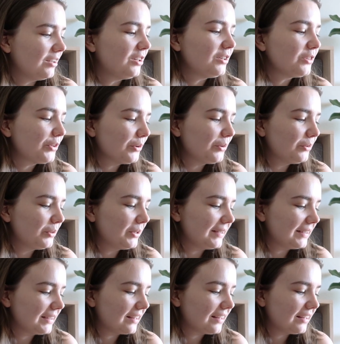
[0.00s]
Although,
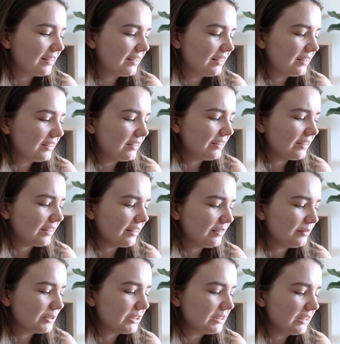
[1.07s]
like, I think
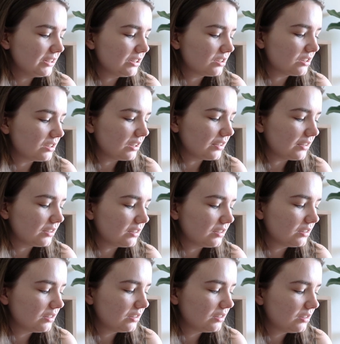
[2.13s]
it was yesterday.
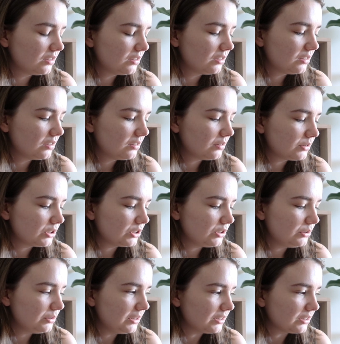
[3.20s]
Was it
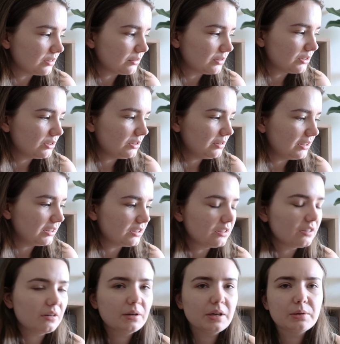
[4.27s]
2 days ago? No, 2 days
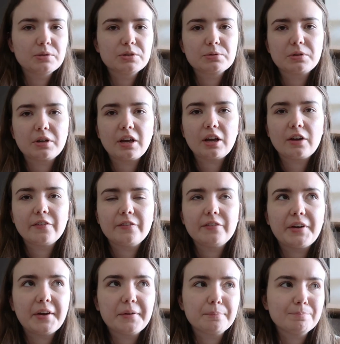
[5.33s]
ago. I was working on the
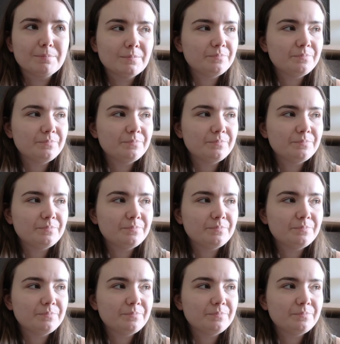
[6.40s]
van.